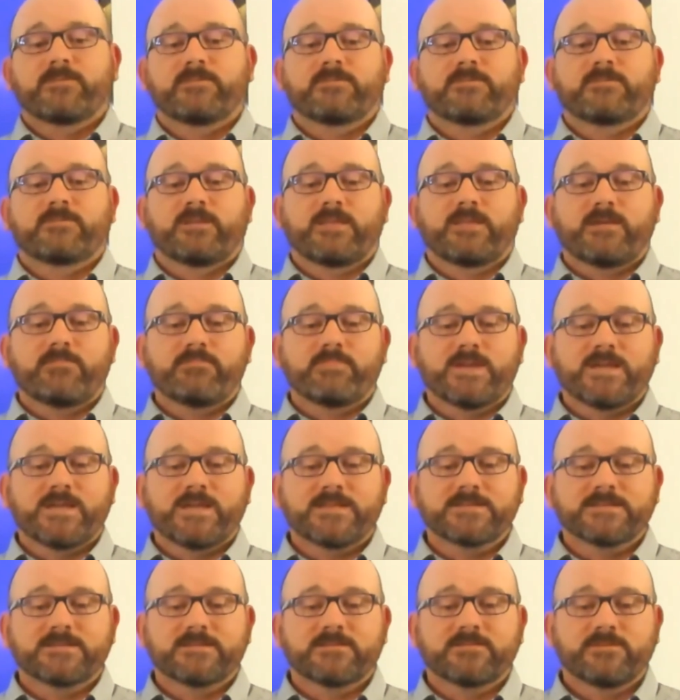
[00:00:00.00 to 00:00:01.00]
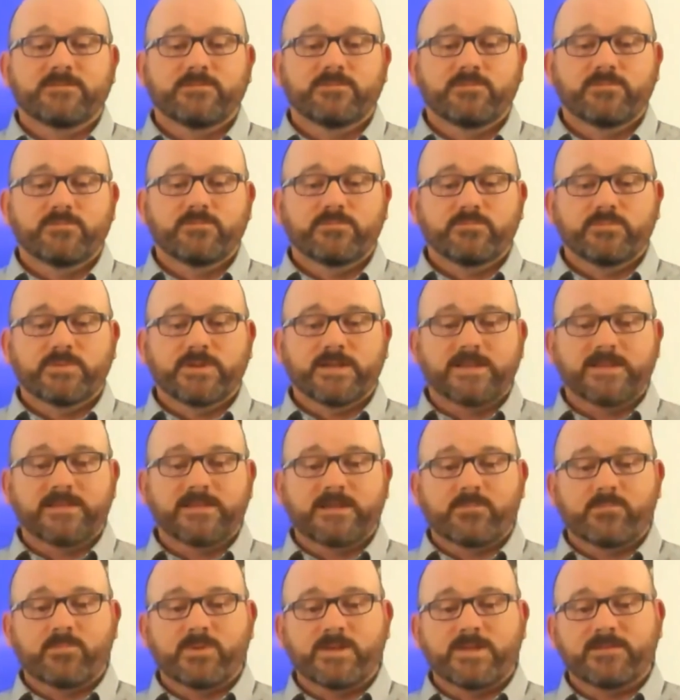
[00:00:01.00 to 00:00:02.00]
that means really
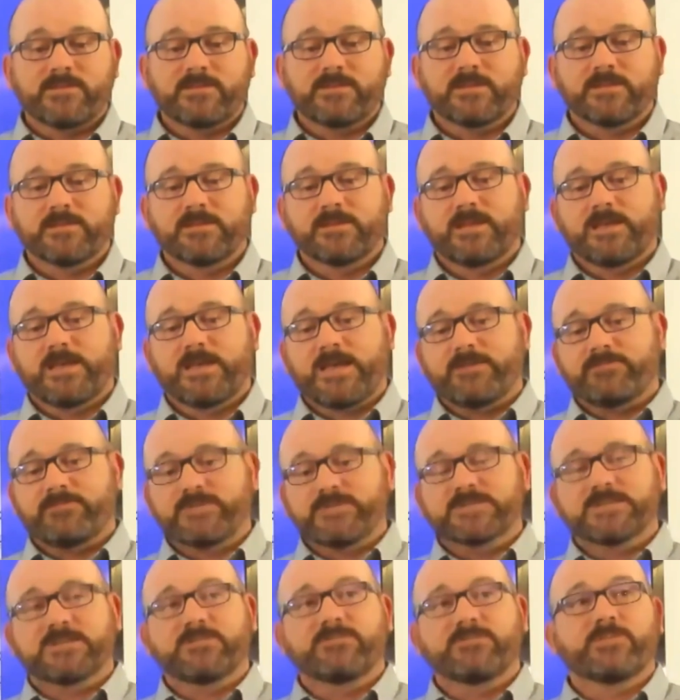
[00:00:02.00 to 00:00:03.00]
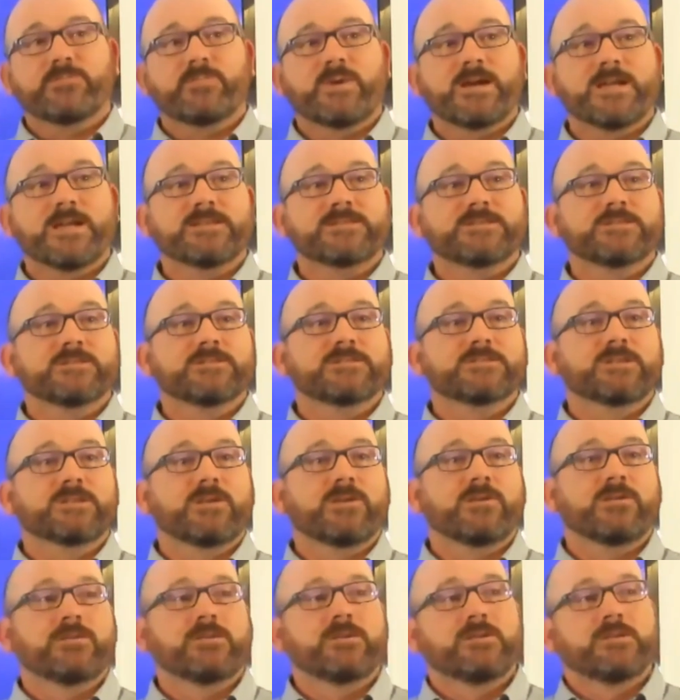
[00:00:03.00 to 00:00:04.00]
that we have this information.
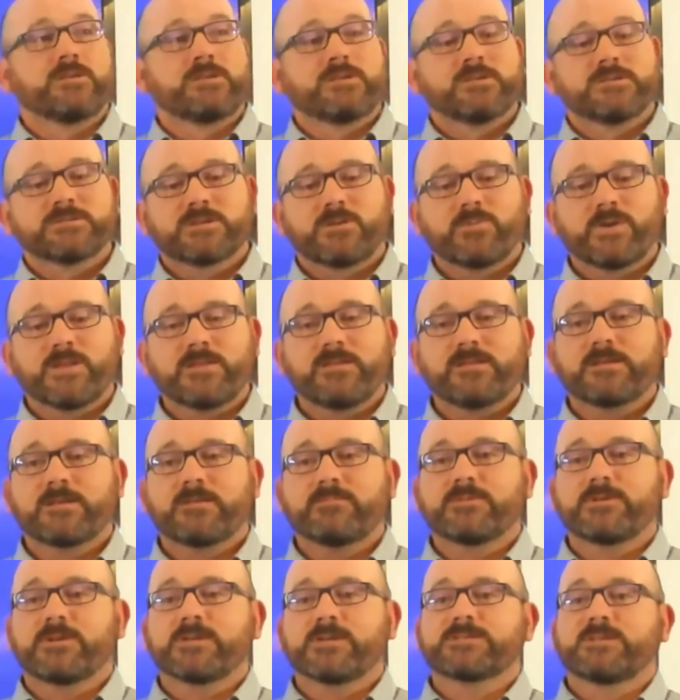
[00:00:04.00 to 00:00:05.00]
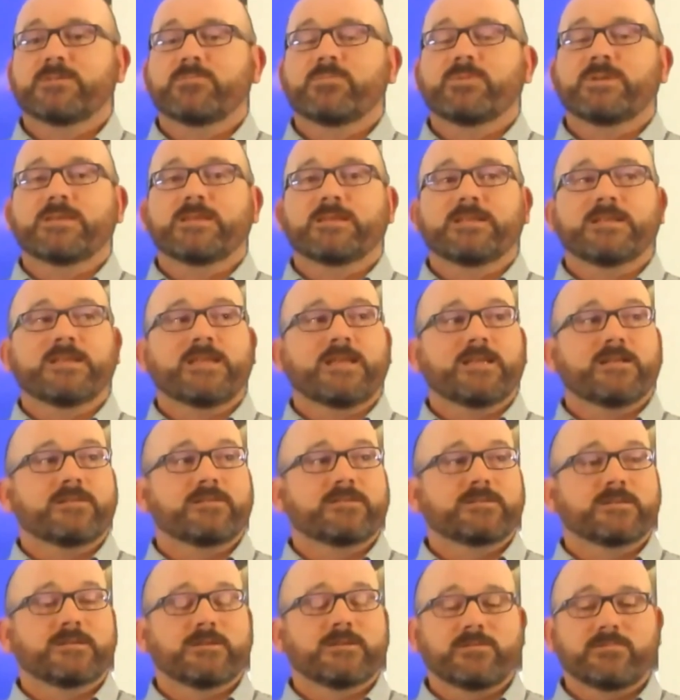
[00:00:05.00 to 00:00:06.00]
So when you come to us, that we can get
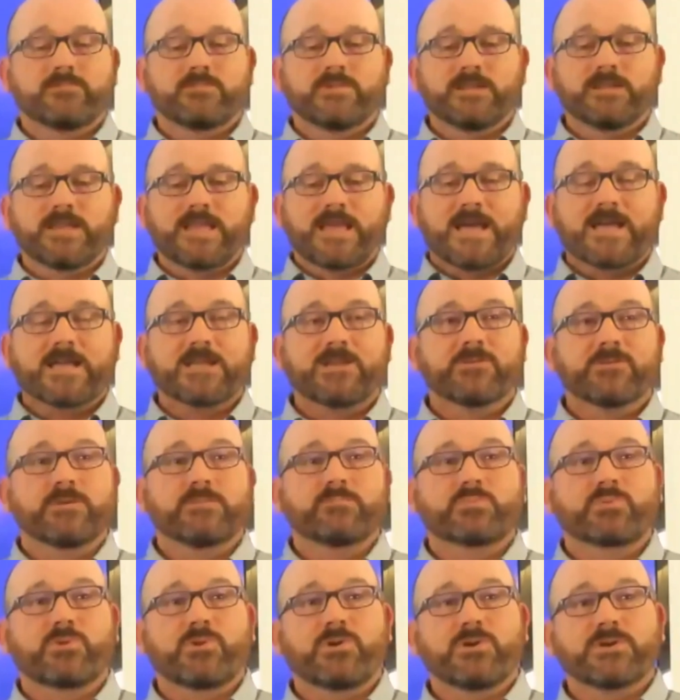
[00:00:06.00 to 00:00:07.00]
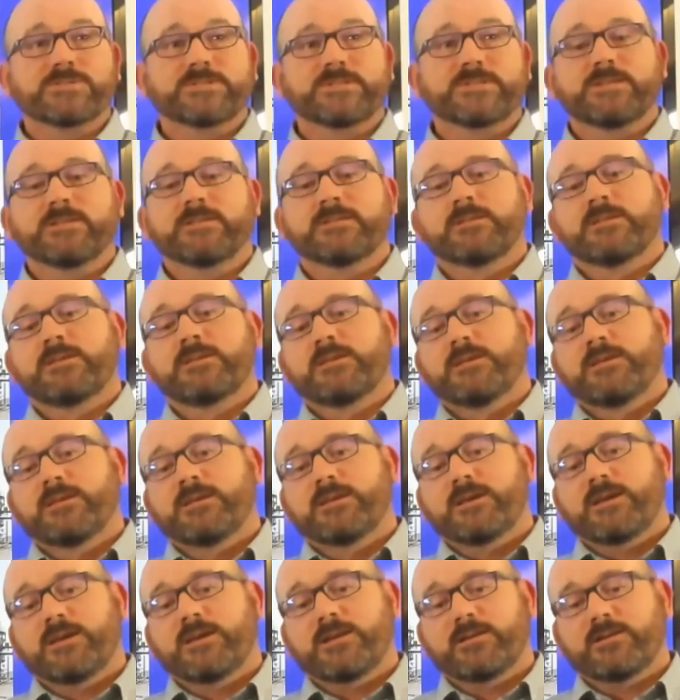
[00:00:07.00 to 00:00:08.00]
really accurate pricing
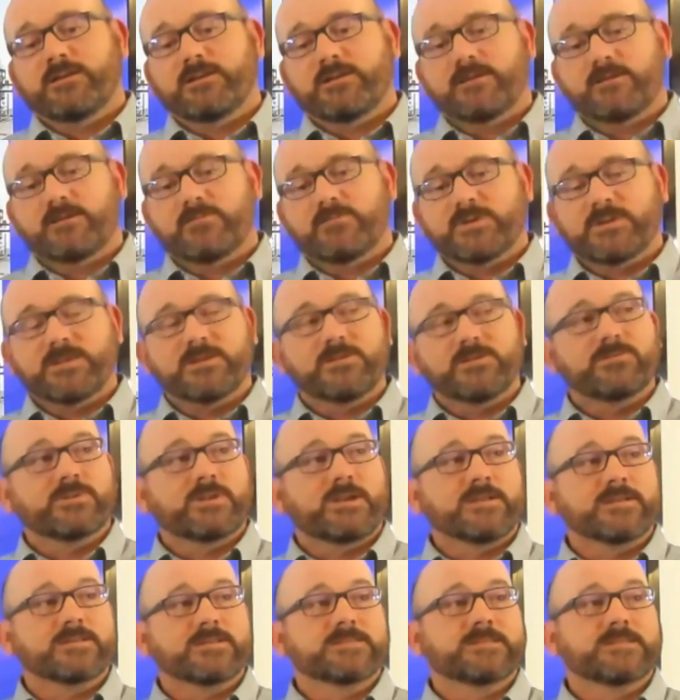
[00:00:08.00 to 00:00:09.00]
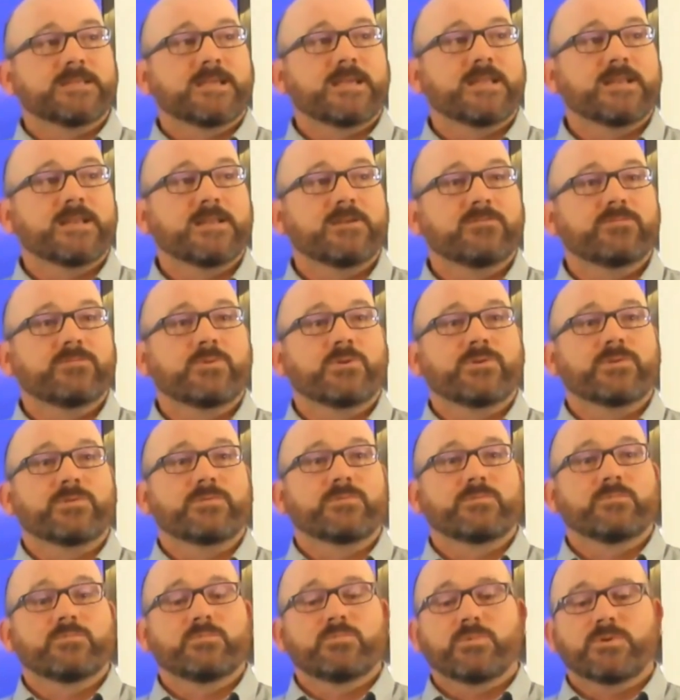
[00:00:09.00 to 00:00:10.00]
and a really good understanding of what
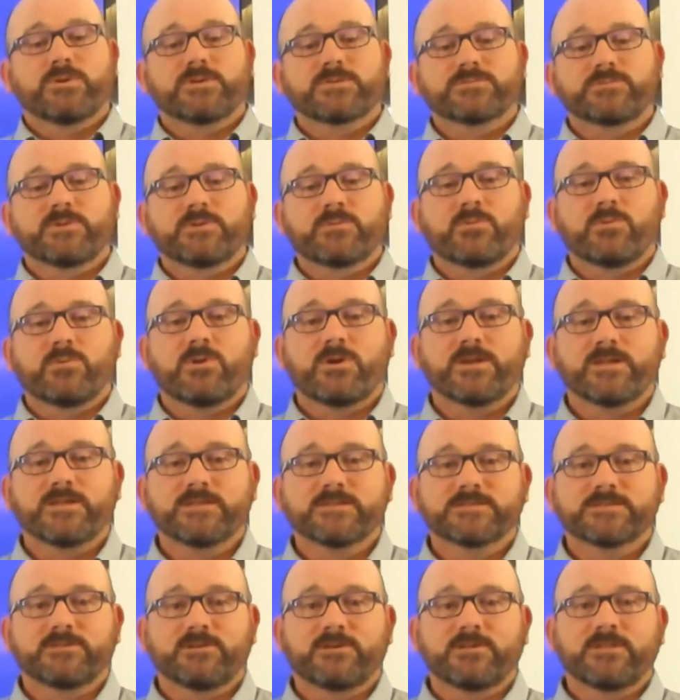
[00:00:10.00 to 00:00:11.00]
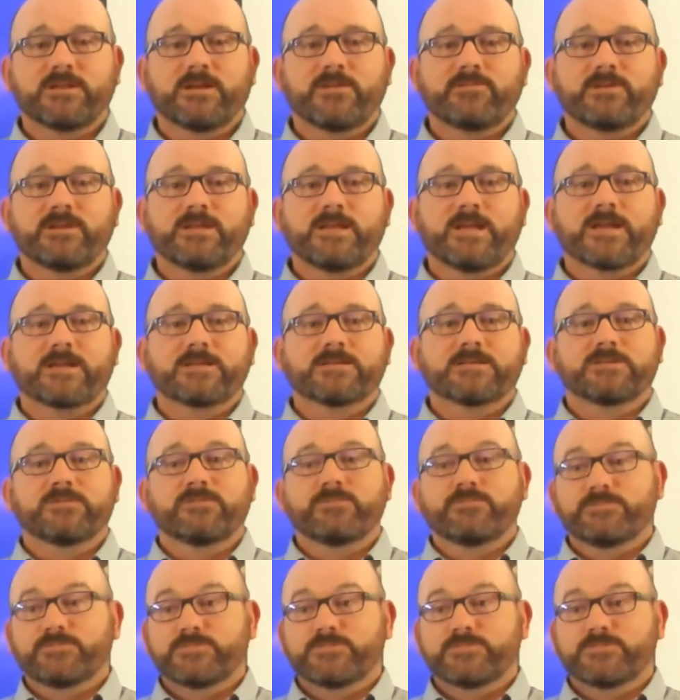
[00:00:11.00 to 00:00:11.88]
is required inside that reactor